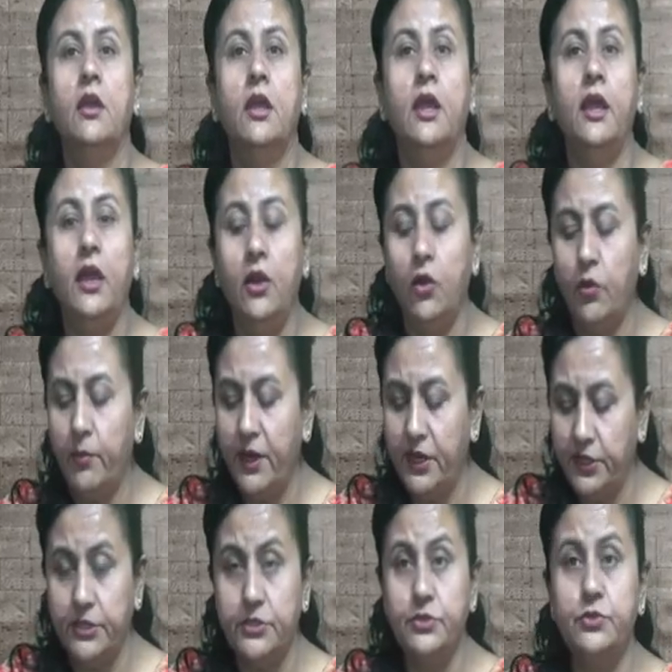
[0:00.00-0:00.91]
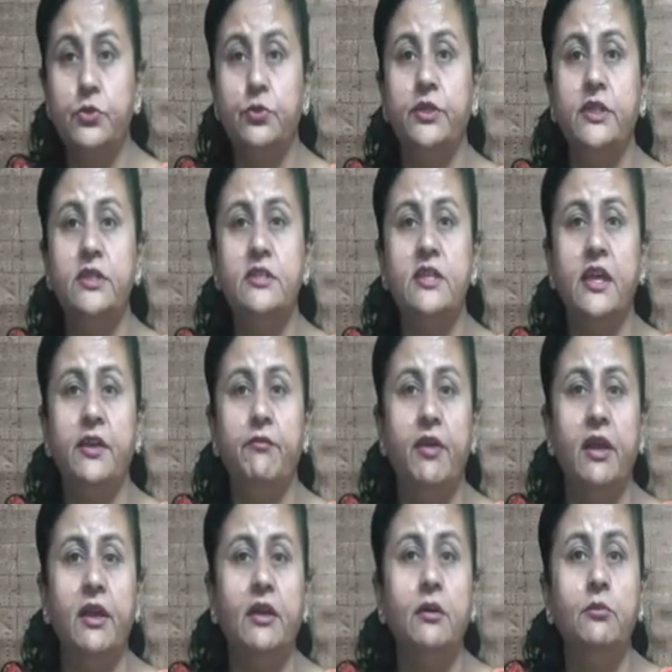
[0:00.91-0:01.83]
Hello my dear students and
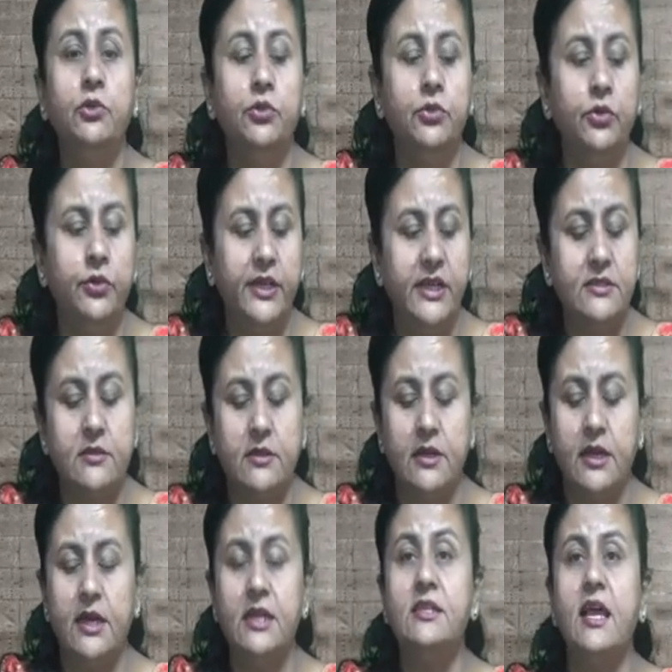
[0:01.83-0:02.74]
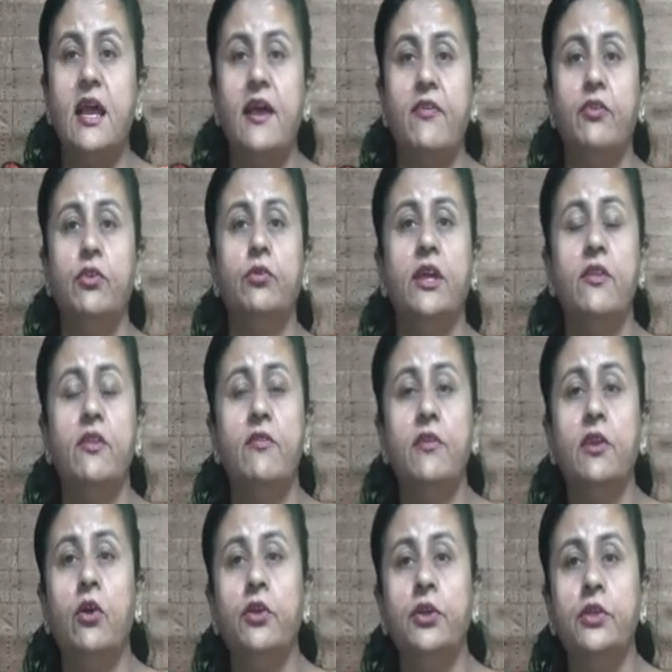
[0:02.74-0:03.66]
welcome to today's class. As you can
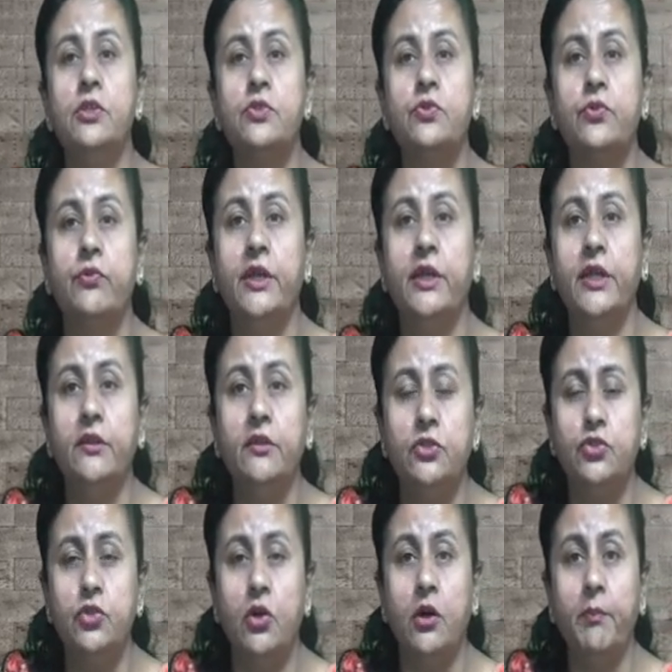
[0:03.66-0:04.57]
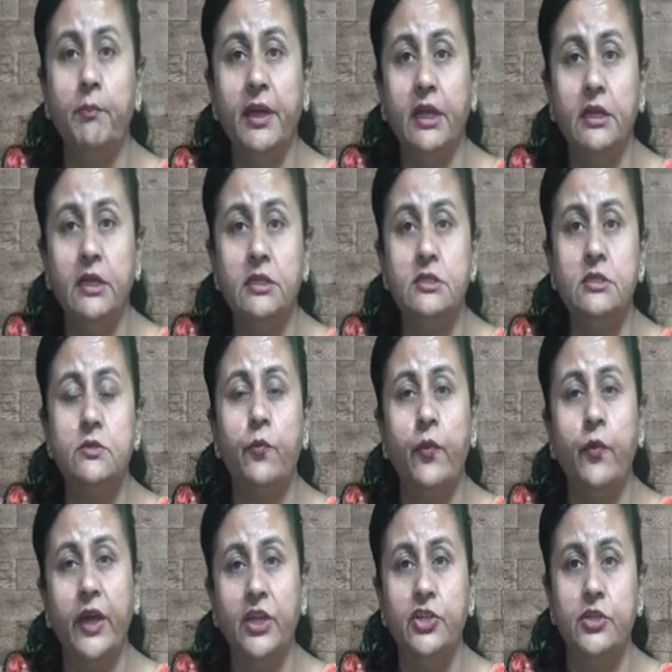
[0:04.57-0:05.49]
see on your screen, the topic is
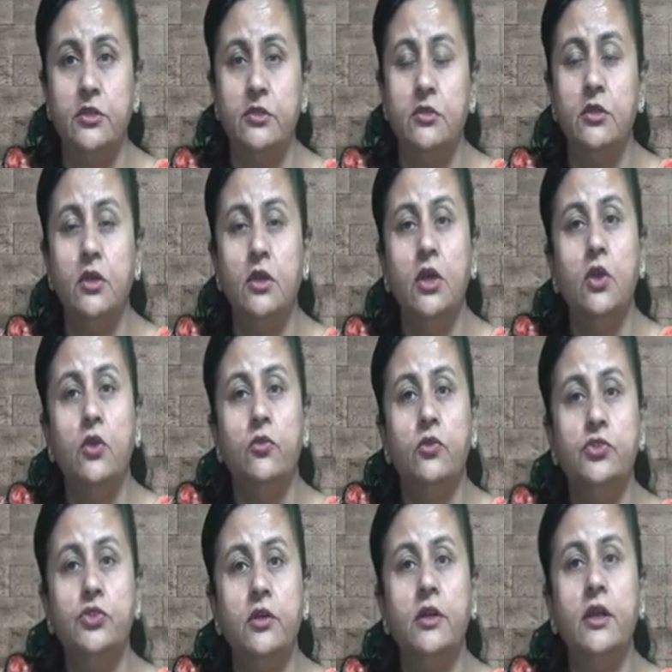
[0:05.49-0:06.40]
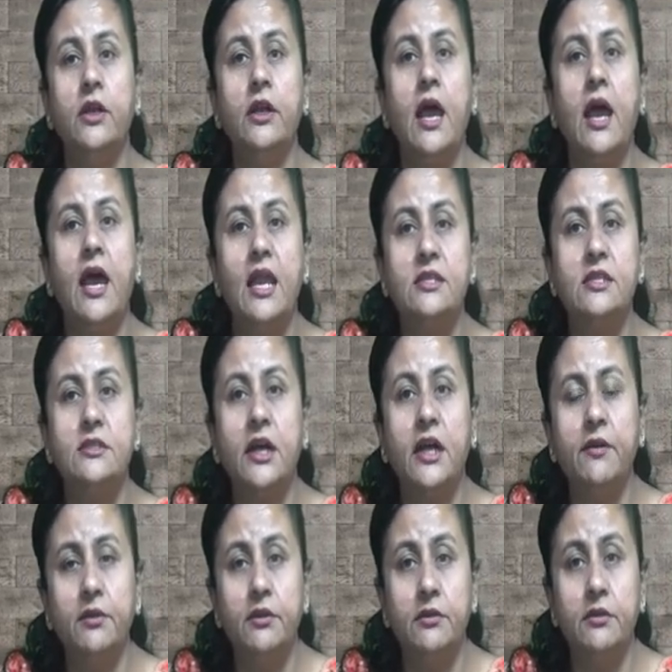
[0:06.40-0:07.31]
friction. So children, I'll
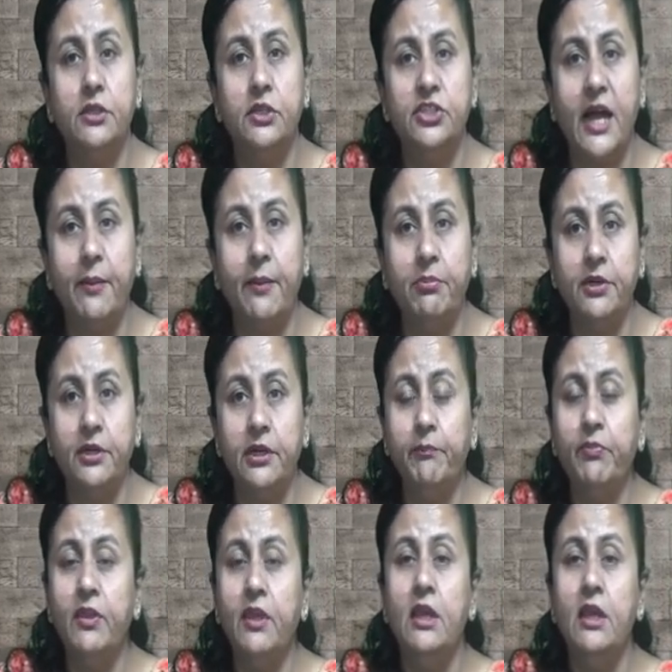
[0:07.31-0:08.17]
start with the chapter.